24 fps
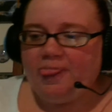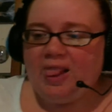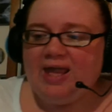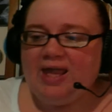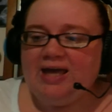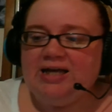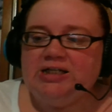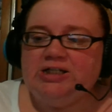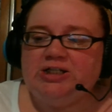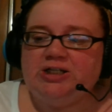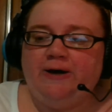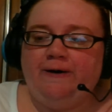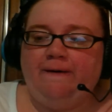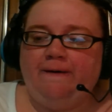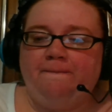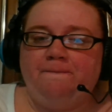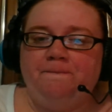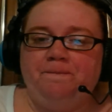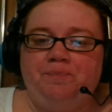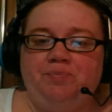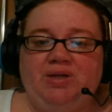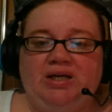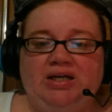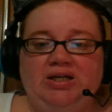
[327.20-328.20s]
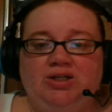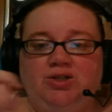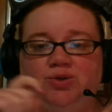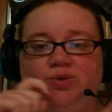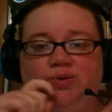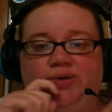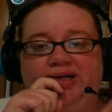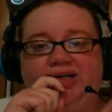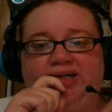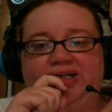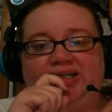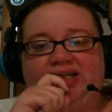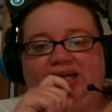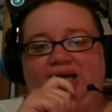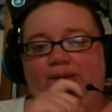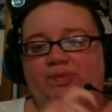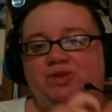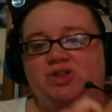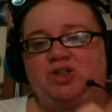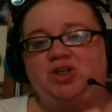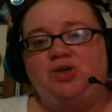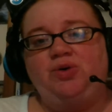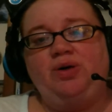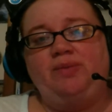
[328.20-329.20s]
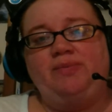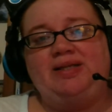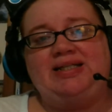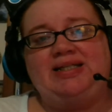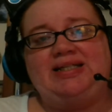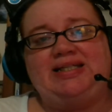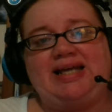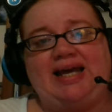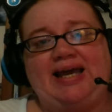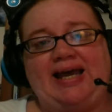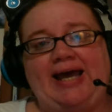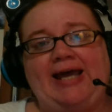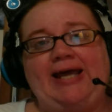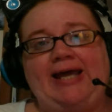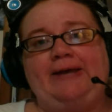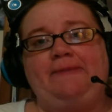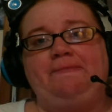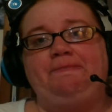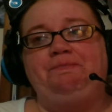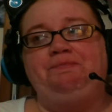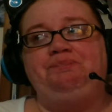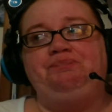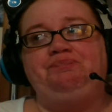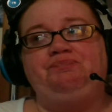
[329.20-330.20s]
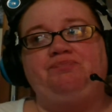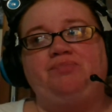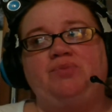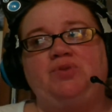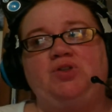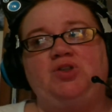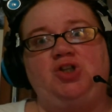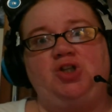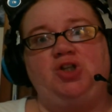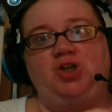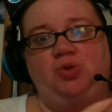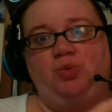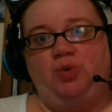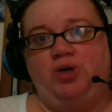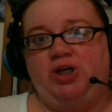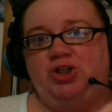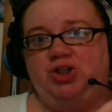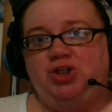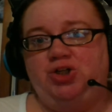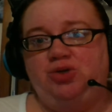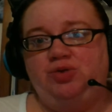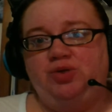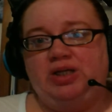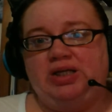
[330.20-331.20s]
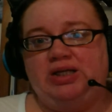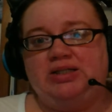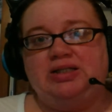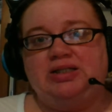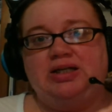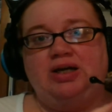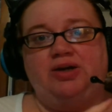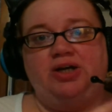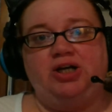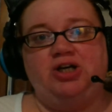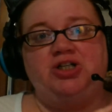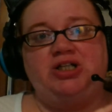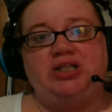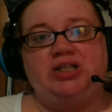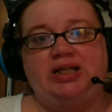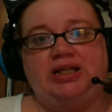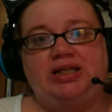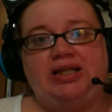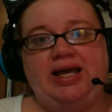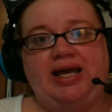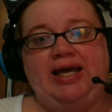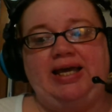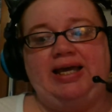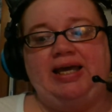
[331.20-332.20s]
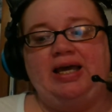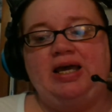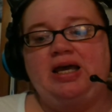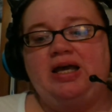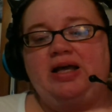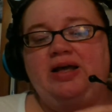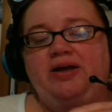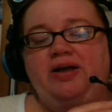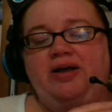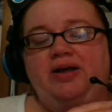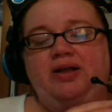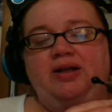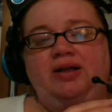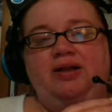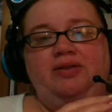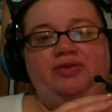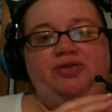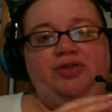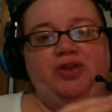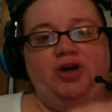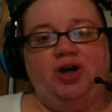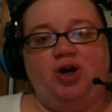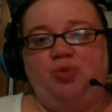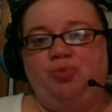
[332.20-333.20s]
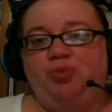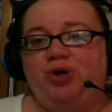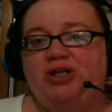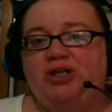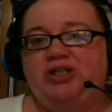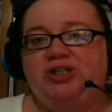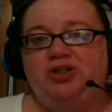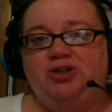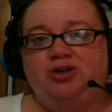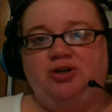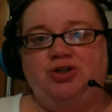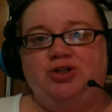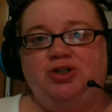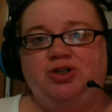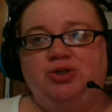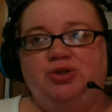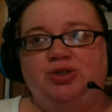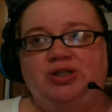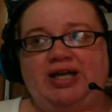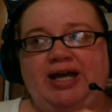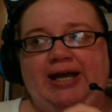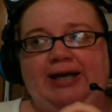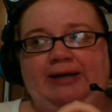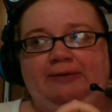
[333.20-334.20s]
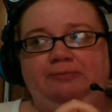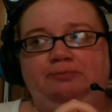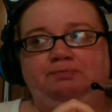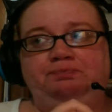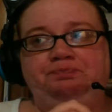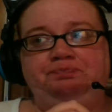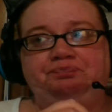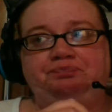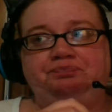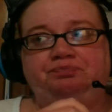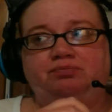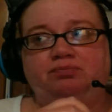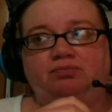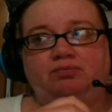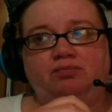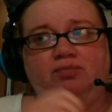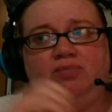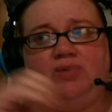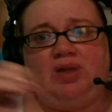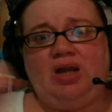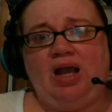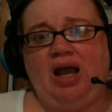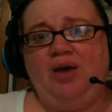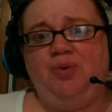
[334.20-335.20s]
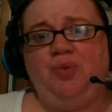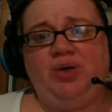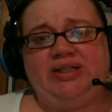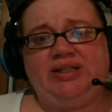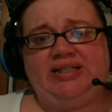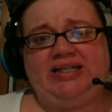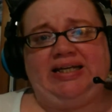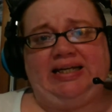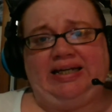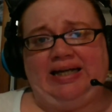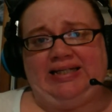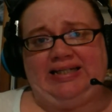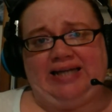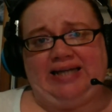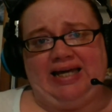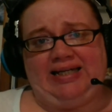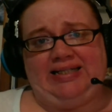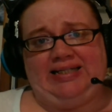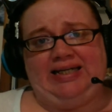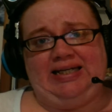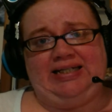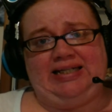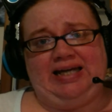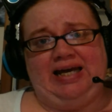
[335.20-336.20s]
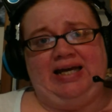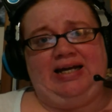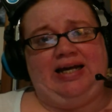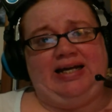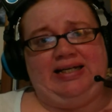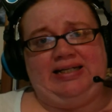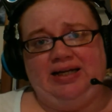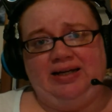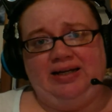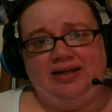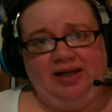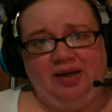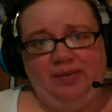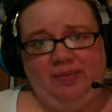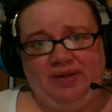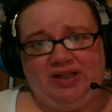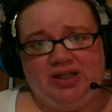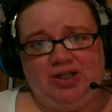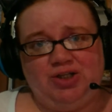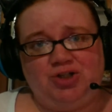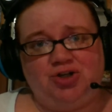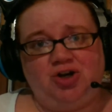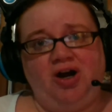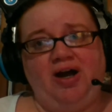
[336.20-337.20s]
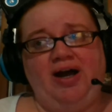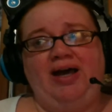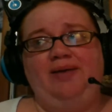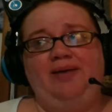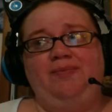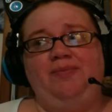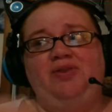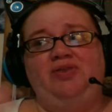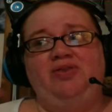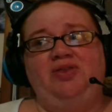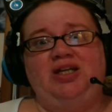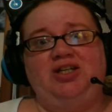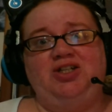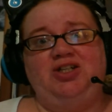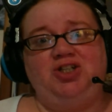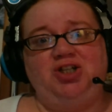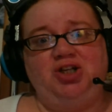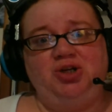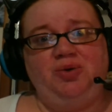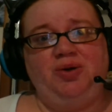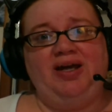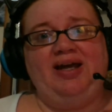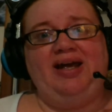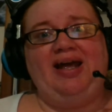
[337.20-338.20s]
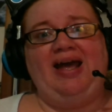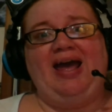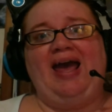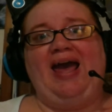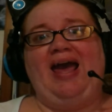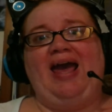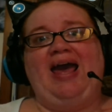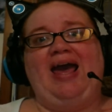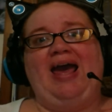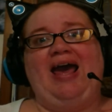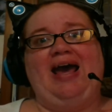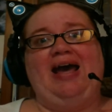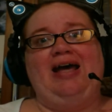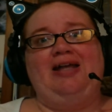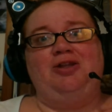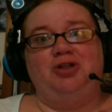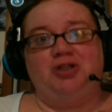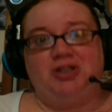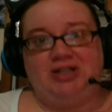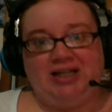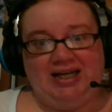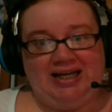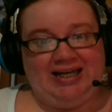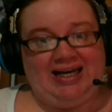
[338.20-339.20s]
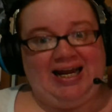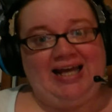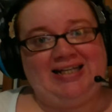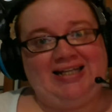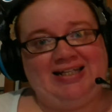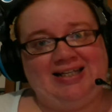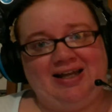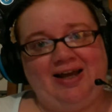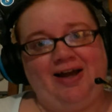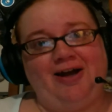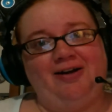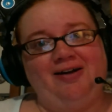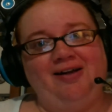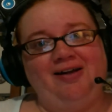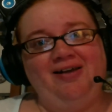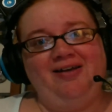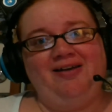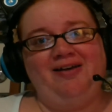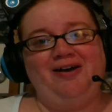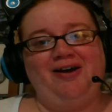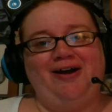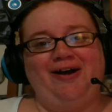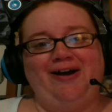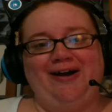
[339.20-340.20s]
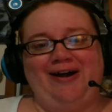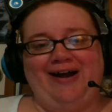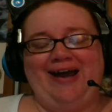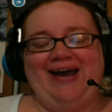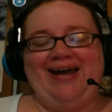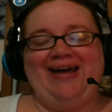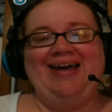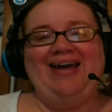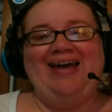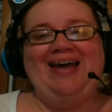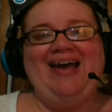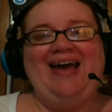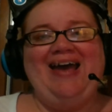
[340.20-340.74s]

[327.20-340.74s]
So his lawyers come to him and say, hey, do you want to do this? Now here's the thing. There are prisoners who say, I want DNA testing done. I didn't commit this crime. They do it, and their DNA is there, right?